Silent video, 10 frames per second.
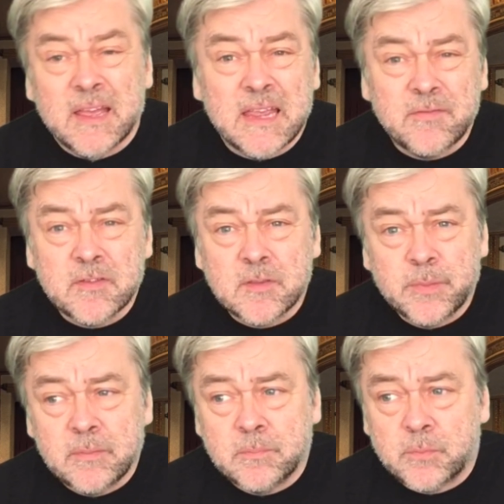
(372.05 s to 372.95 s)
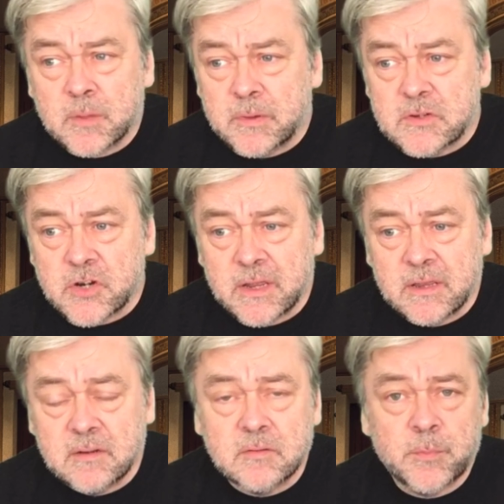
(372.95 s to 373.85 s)
even if they've been properly
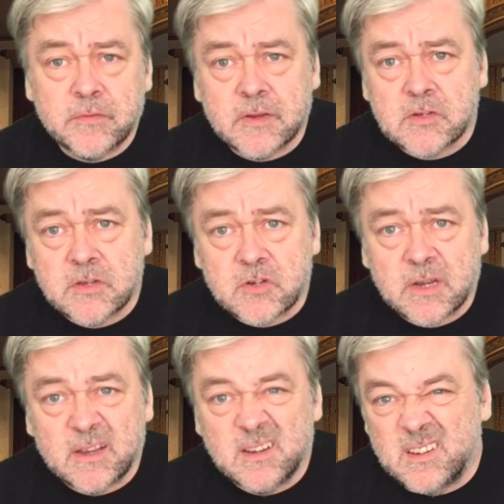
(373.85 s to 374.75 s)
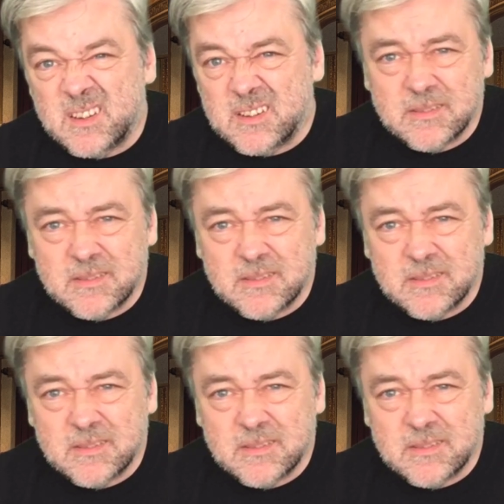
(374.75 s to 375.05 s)
trained, professionally trained,